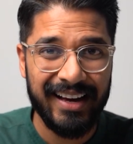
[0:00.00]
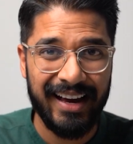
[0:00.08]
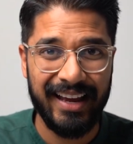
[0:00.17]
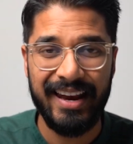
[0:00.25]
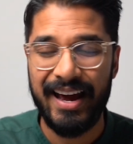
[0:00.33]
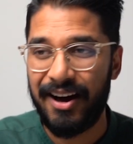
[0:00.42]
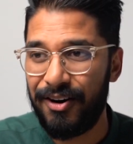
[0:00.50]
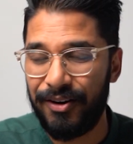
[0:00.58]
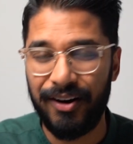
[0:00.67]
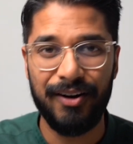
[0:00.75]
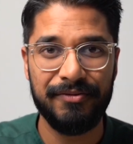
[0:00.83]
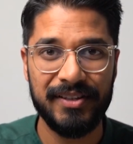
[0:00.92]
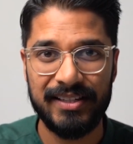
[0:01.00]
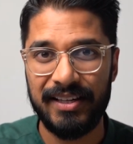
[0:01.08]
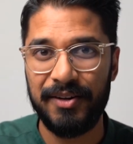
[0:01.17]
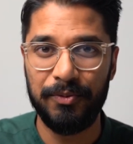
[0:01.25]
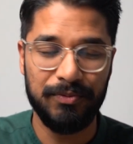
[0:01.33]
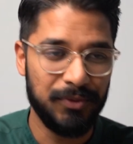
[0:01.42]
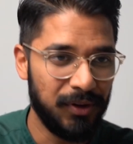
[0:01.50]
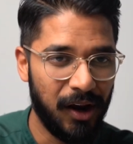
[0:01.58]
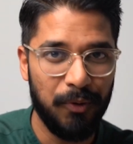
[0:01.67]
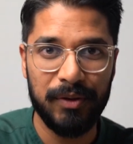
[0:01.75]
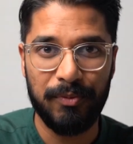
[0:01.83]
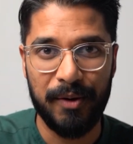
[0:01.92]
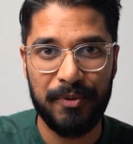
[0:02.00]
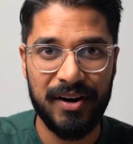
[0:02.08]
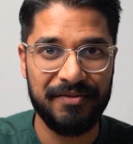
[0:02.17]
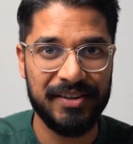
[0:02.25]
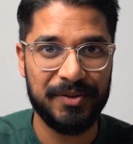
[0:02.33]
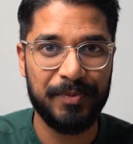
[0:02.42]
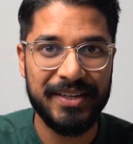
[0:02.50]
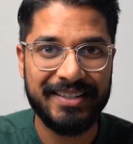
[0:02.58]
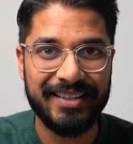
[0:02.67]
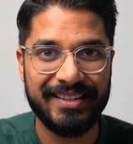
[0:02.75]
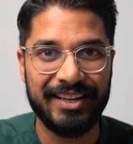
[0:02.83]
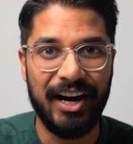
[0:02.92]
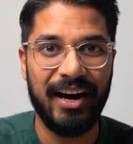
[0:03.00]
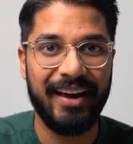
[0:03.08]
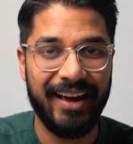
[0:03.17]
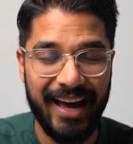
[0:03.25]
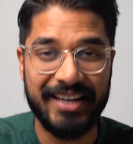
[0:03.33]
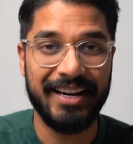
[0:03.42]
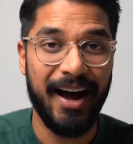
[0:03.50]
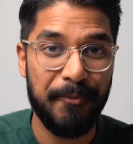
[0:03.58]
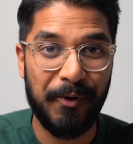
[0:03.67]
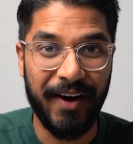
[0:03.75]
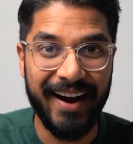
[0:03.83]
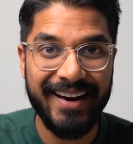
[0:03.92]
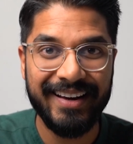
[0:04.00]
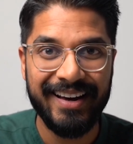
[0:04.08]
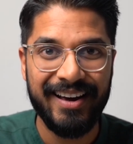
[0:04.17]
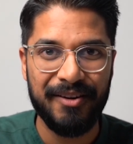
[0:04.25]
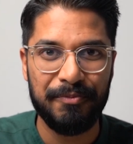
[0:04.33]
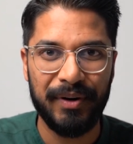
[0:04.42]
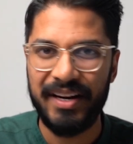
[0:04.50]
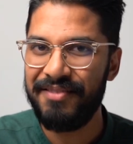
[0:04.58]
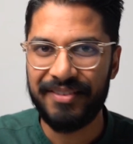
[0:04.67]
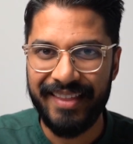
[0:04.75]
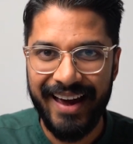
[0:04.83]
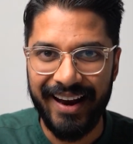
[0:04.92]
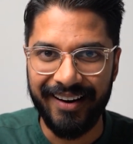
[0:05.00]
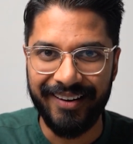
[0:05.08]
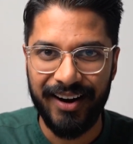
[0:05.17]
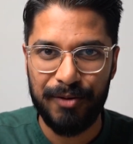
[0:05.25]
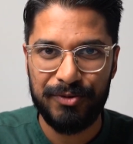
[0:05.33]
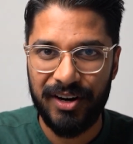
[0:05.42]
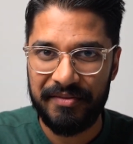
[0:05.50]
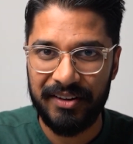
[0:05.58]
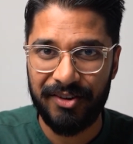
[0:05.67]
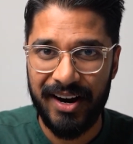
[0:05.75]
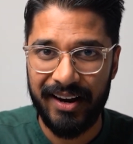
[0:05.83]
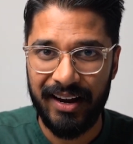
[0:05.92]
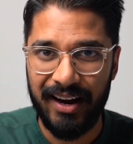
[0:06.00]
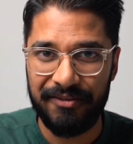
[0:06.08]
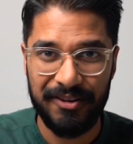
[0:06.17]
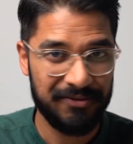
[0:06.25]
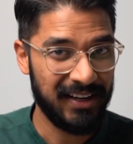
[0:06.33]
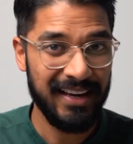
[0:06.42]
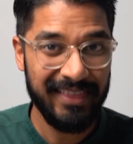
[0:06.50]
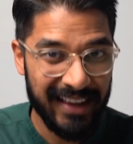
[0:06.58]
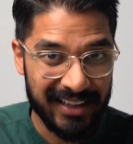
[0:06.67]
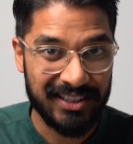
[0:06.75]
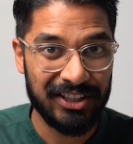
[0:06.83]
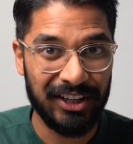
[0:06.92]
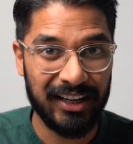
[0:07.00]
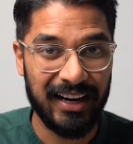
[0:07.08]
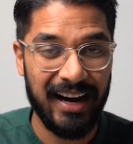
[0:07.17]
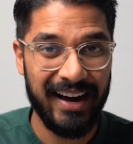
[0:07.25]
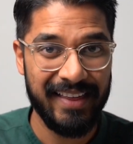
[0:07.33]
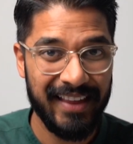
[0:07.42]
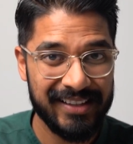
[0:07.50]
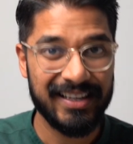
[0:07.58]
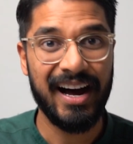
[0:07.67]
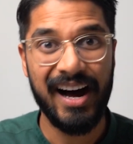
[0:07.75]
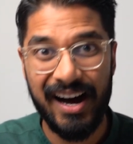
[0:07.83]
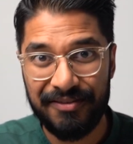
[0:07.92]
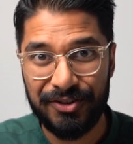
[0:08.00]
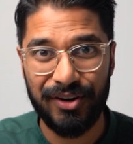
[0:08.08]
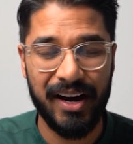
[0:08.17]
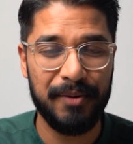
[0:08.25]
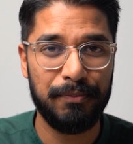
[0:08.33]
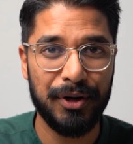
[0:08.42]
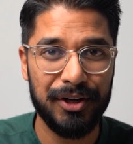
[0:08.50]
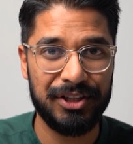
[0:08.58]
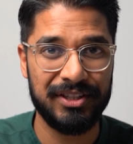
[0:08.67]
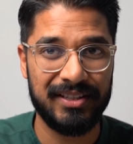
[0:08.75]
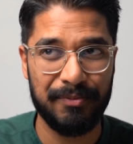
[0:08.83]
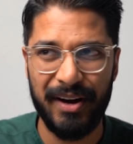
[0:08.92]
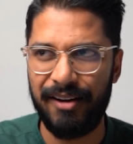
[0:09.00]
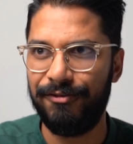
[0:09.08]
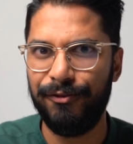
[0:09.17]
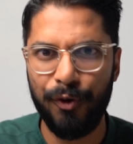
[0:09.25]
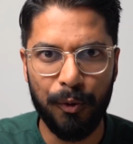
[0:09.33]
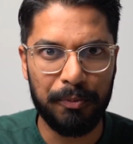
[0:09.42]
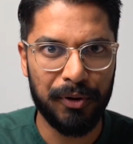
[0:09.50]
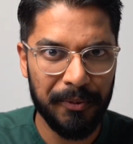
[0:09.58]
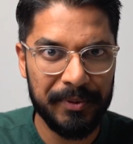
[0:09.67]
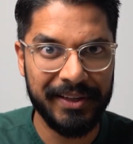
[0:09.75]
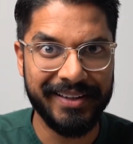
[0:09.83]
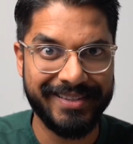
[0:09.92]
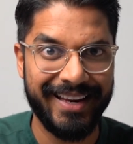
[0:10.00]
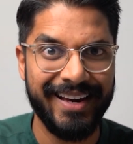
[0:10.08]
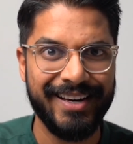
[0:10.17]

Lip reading: And now, obviously, you know, with my previous business, I had to upgrade. But even then, I'm driving around a $15,000 car, and that's after I had purchased about 4 properties.